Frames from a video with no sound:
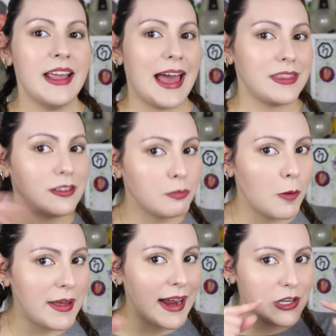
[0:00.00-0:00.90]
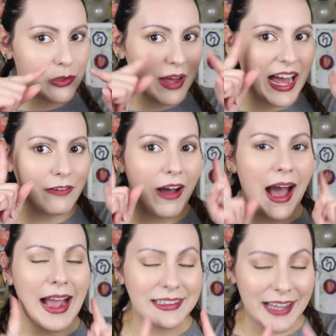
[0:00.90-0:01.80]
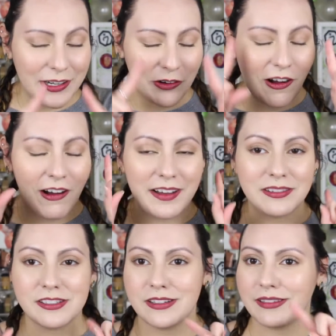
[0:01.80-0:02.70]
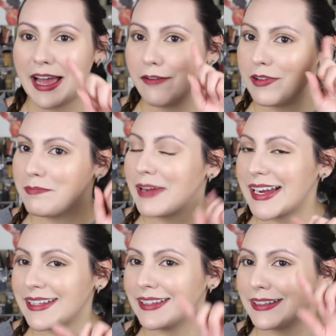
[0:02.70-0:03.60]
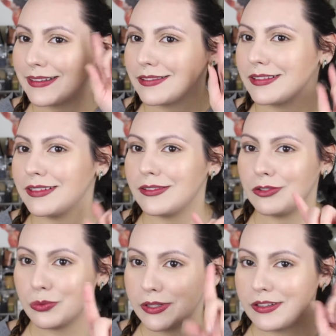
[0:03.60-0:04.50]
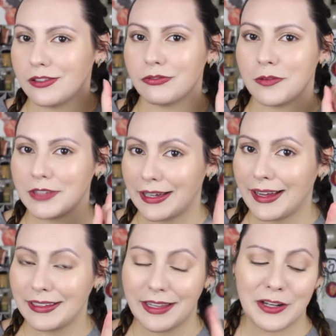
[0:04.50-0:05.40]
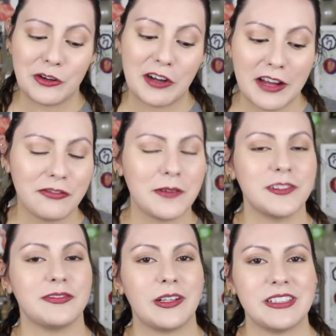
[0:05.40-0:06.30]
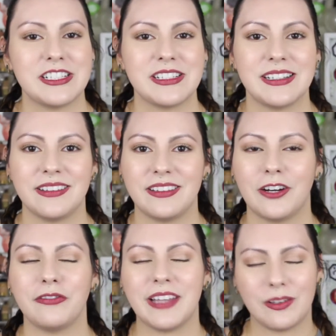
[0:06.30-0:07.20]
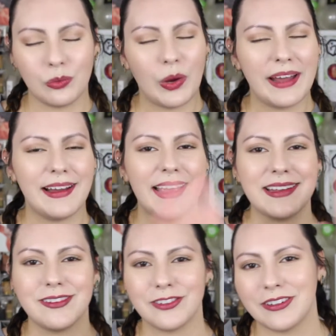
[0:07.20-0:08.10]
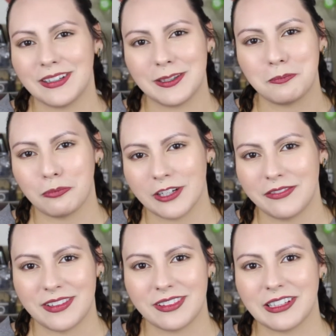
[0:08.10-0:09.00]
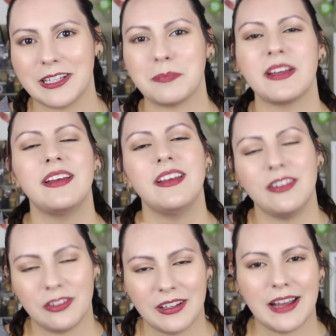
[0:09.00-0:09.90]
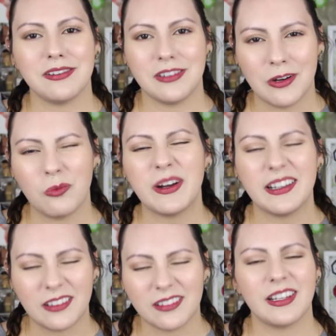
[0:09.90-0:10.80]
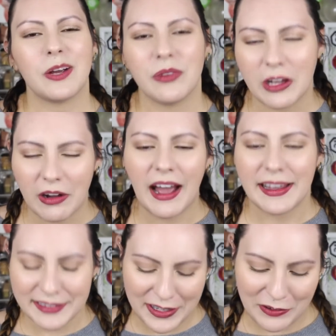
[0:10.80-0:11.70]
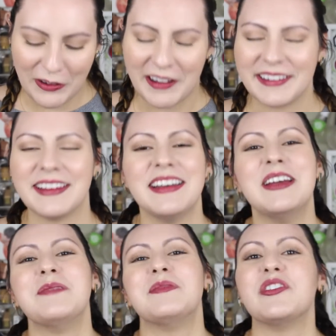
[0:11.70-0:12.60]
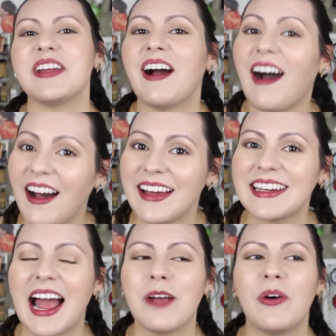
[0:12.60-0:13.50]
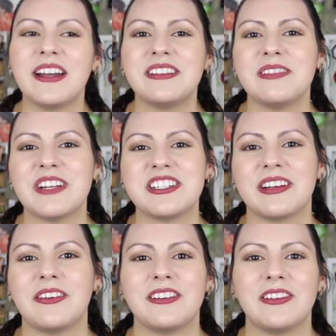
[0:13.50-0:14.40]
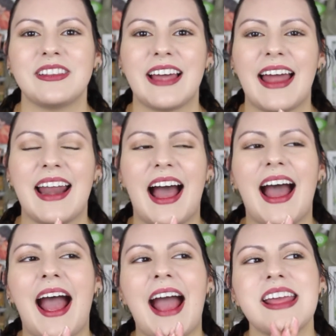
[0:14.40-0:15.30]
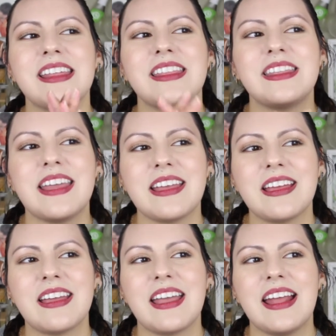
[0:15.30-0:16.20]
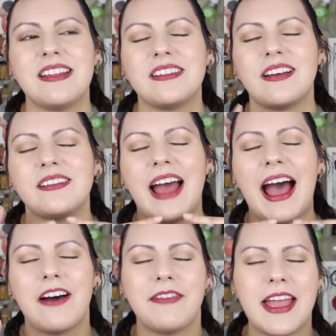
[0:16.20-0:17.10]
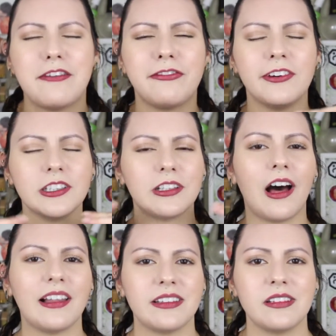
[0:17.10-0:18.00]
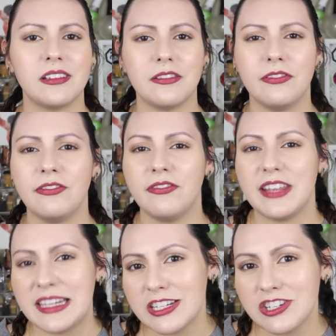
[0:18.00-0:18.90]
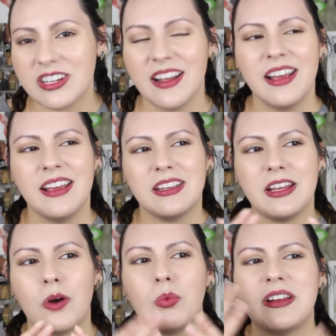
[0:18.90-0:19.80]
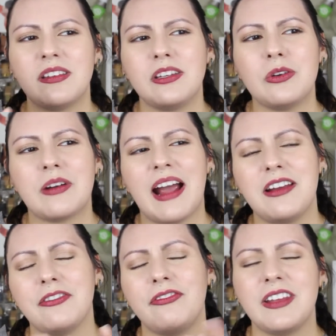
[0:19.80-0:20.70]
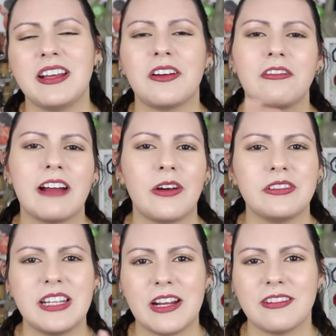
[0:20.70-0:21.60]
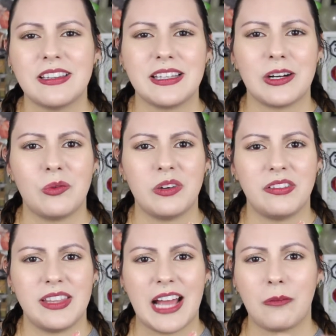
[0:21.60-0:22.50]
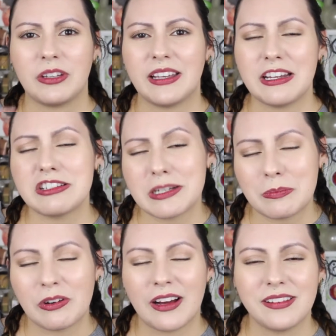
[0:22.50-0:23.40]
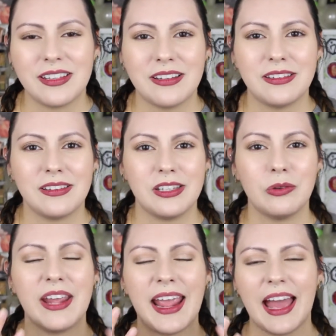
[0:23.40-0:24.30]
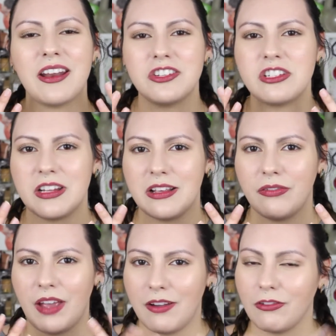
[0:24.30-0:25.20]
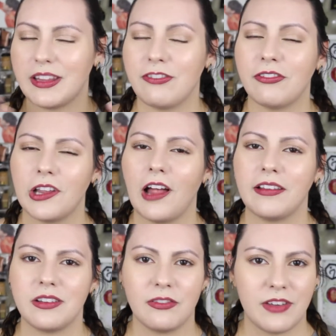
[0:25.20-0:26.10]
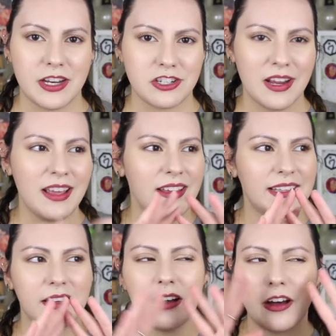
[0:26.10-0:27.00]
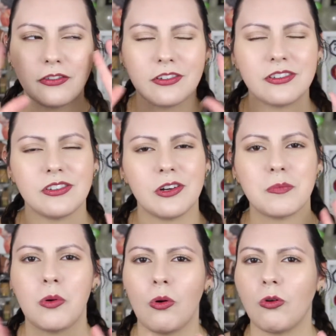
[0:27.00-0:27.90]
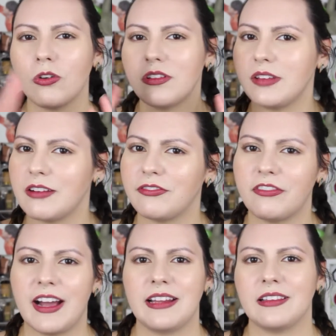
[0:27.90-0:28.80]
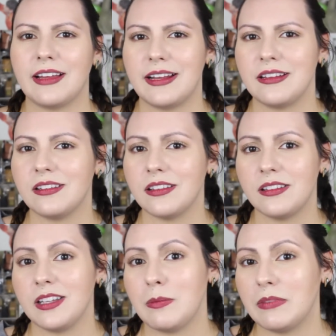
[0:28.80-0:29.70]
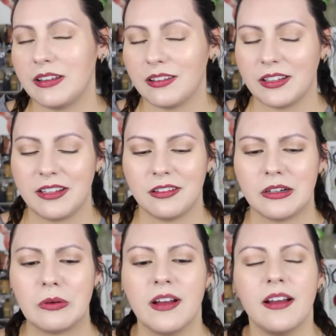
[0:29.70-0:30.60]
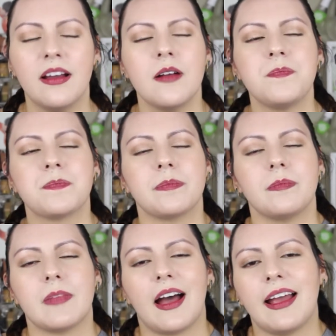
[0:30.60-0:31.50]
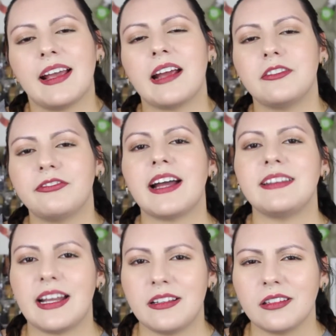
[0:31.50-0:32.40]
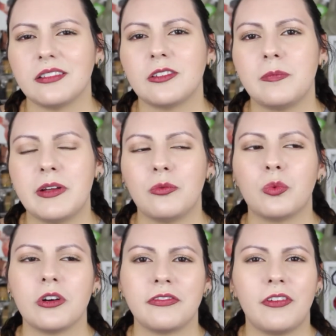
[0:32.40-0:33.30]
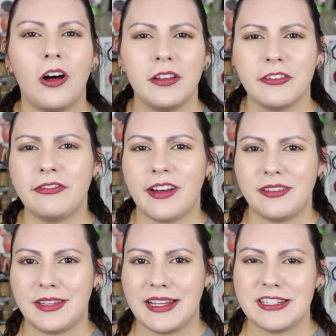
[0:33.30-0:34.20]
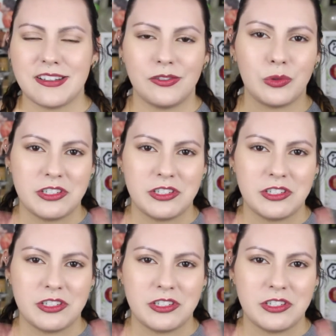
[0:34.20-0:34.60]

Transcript: At this moment, I do have highlighter on, so just have in mind that this is doing this from the highlighter, not from the foundation itself. That's why I inserted the previous clip so you guys know what it looks like without highlighter on. Moving on, I wanted to mention also that I think it does have a flawless finish. You know, once you kind of finick around here and there with the application process, you can achieve a really flawless finish that covers your pores and fine lines seamlessly. So I kind of find that it's a little bit worth all the fussing just to